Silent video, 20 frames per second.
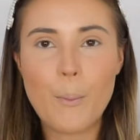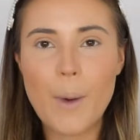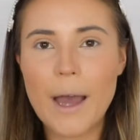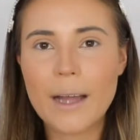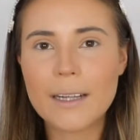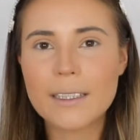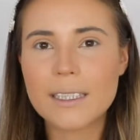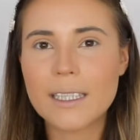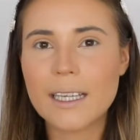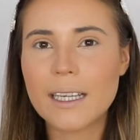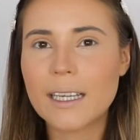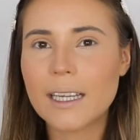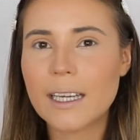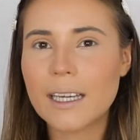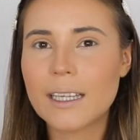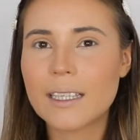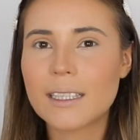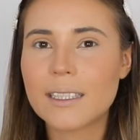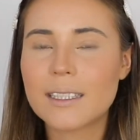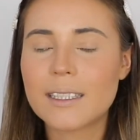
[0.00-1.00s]
but
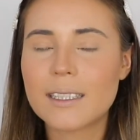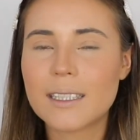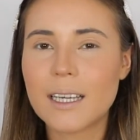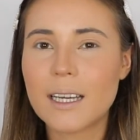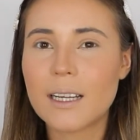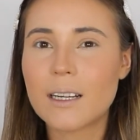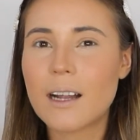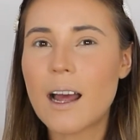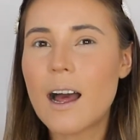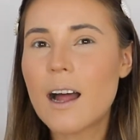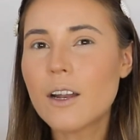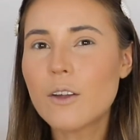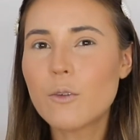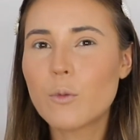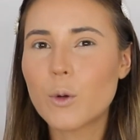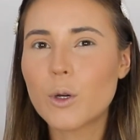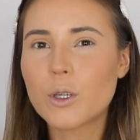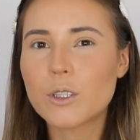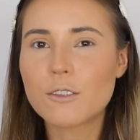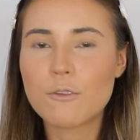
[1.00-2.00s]
it kind of
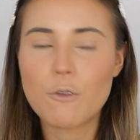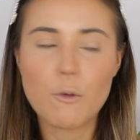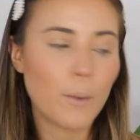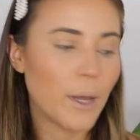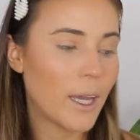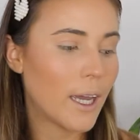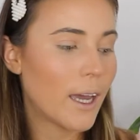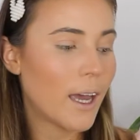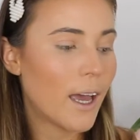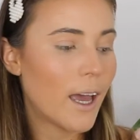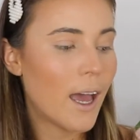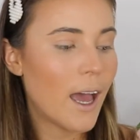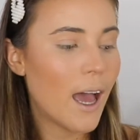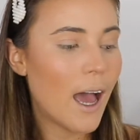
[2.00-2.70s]
works for me.